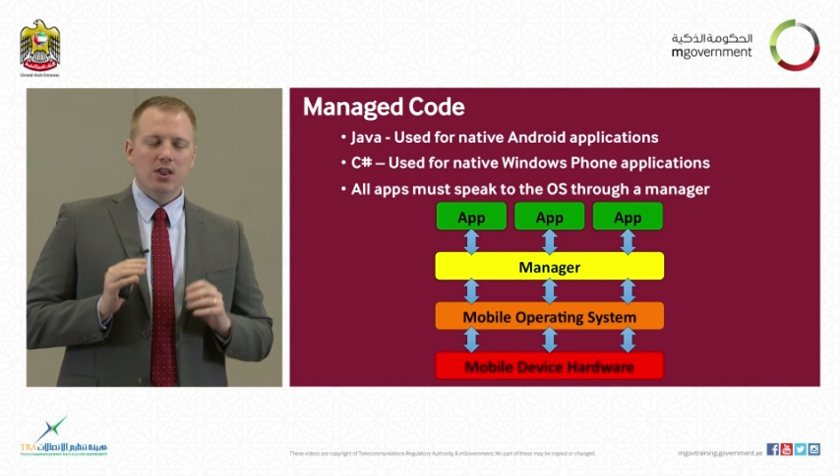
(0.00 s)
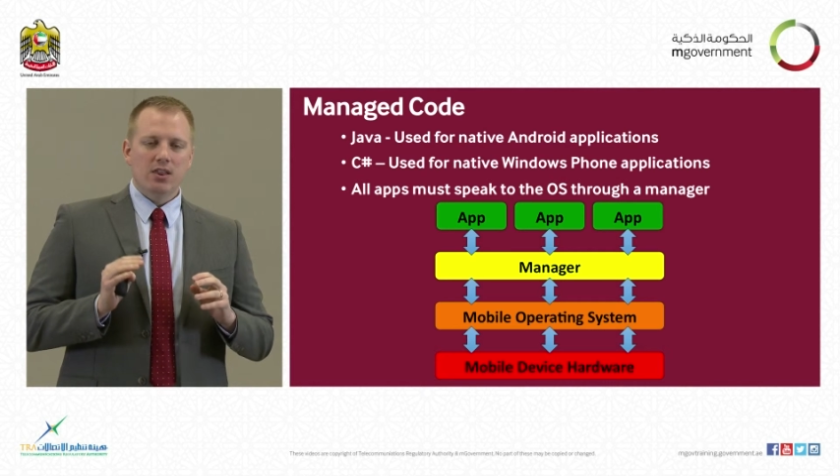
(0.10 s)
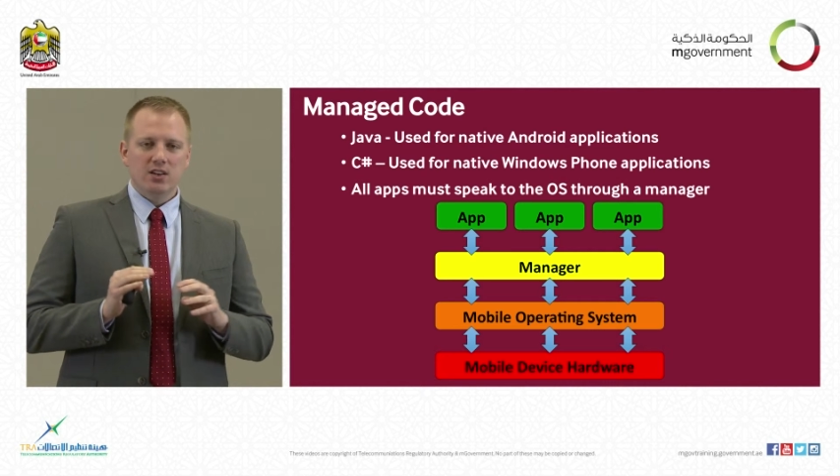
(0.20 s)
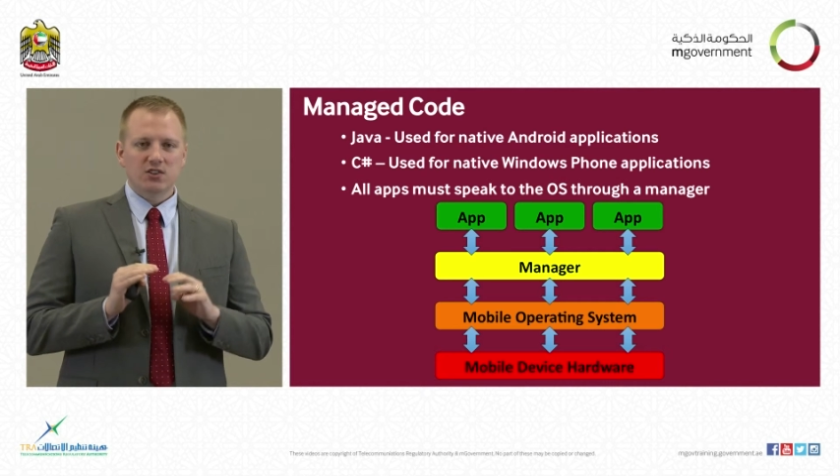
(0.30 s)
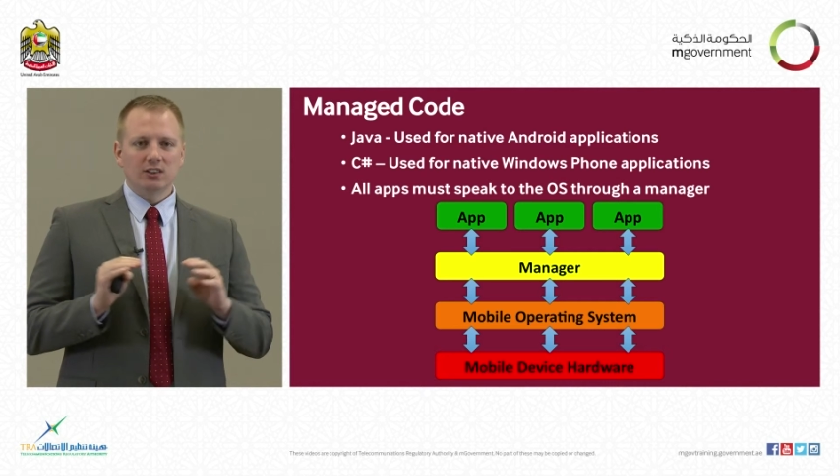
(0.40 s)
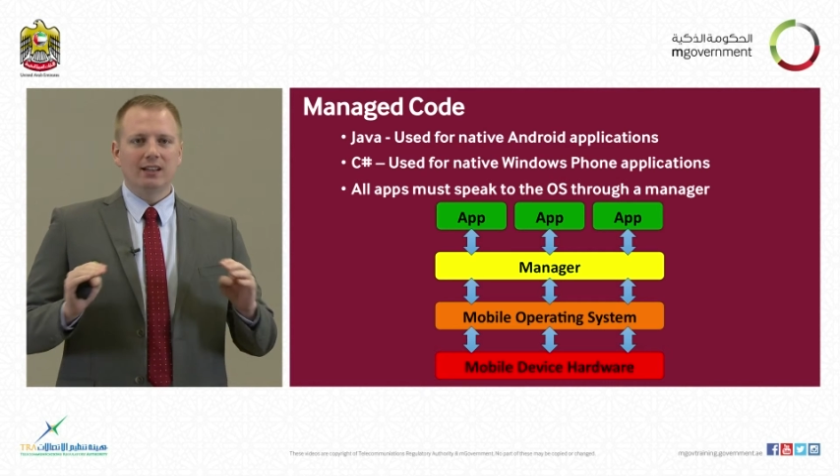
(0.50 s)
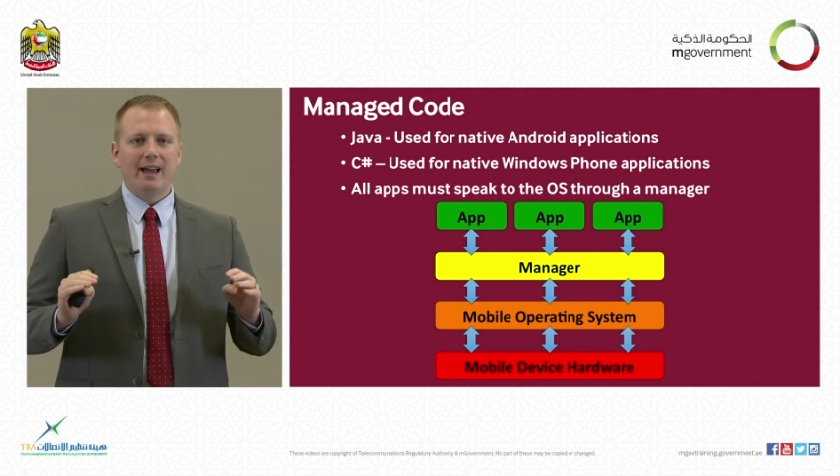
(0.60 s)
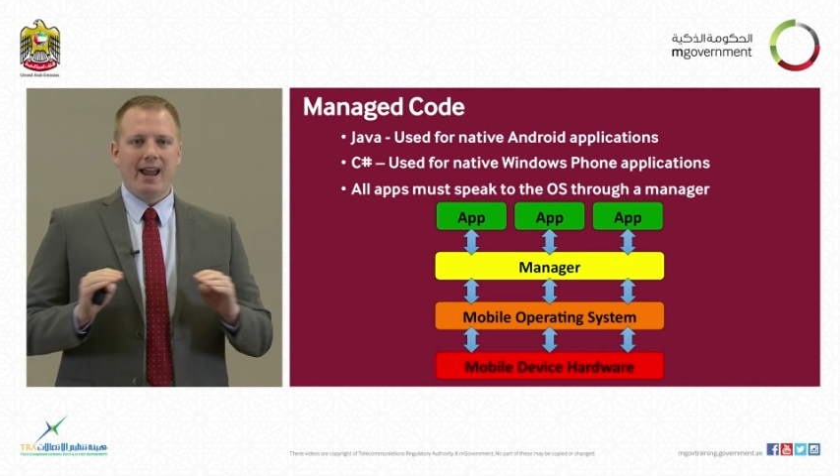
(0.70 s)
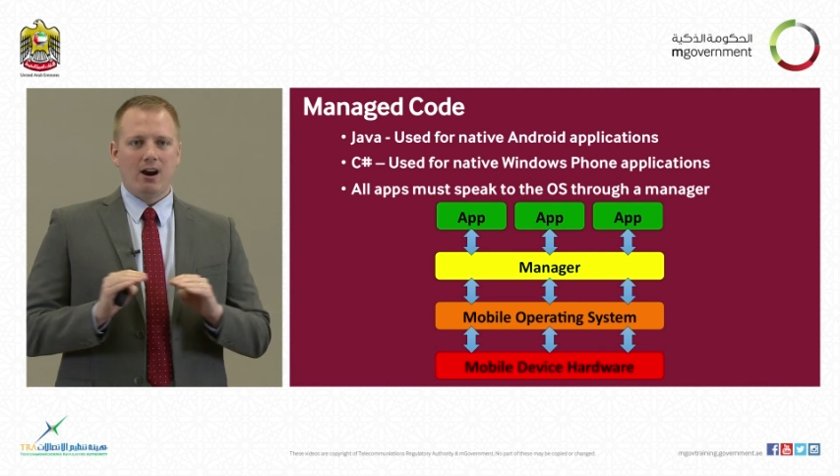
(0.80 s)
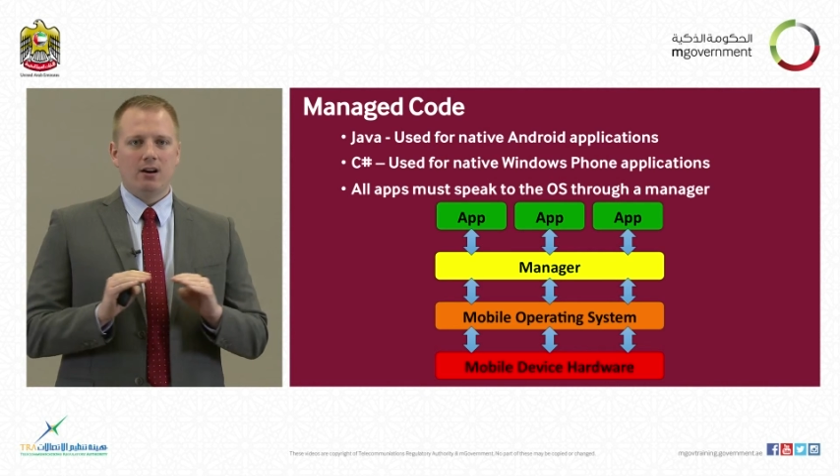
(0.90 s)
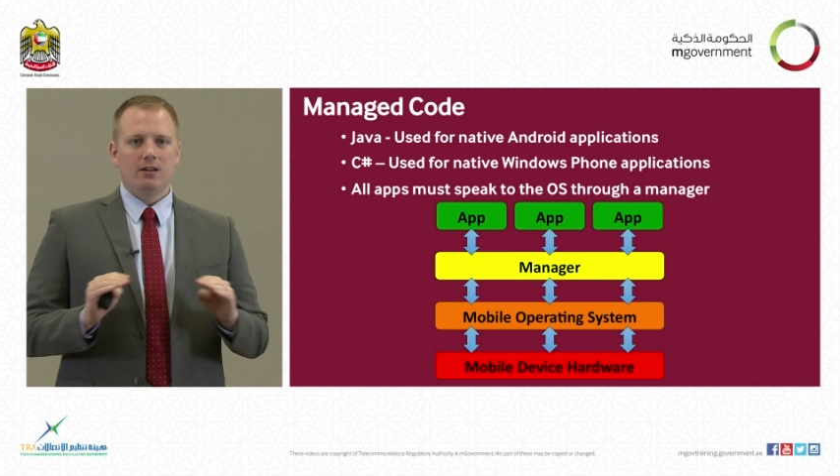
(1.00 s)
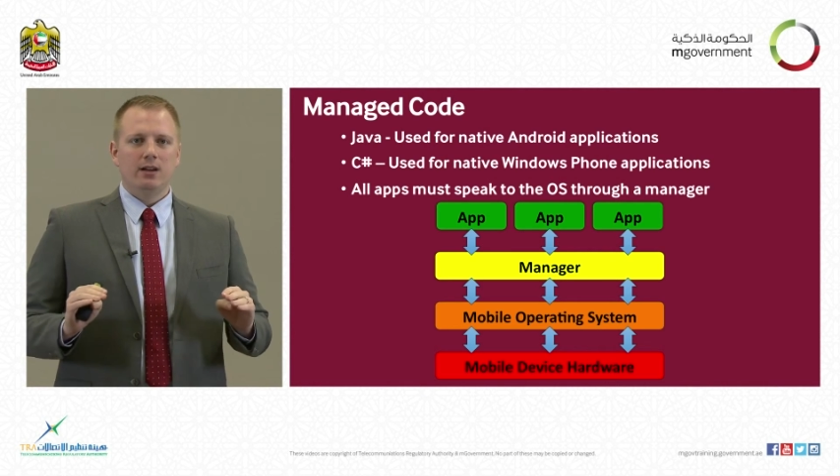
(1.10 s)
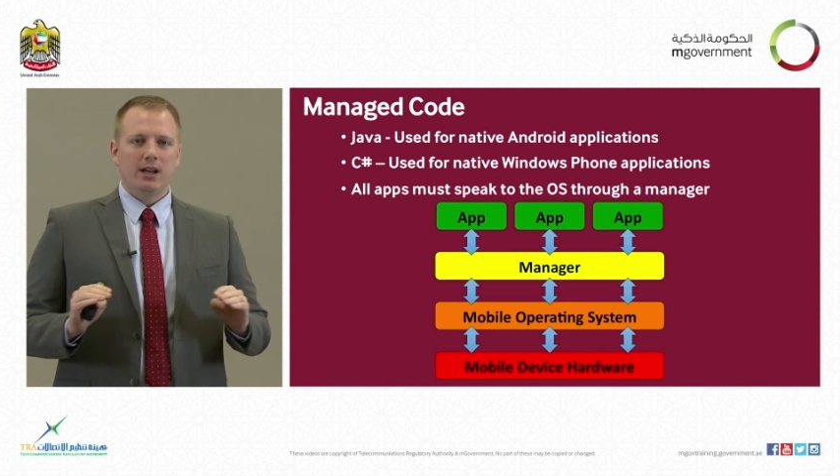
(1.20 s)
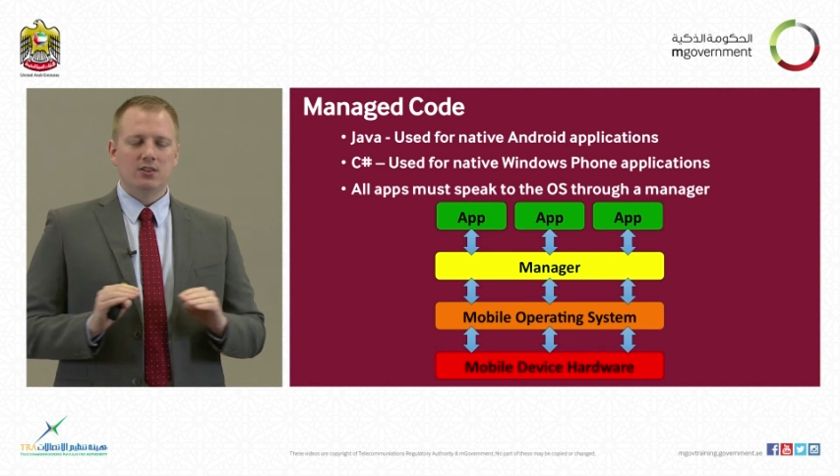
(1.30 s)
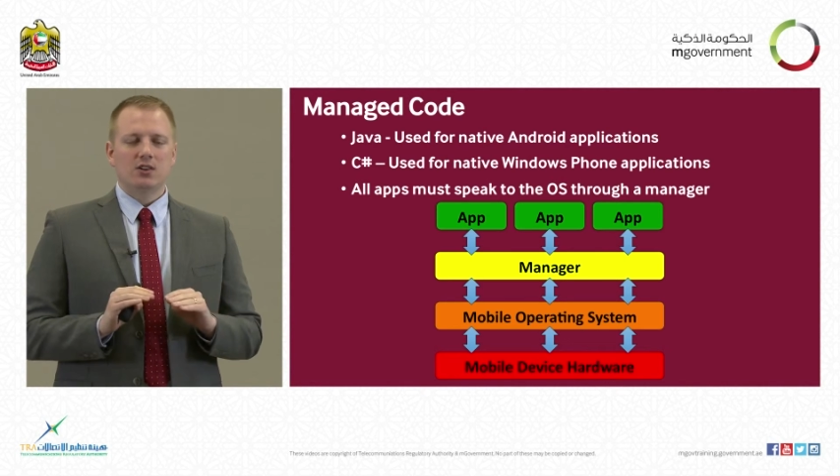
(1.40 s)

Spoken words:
This layer is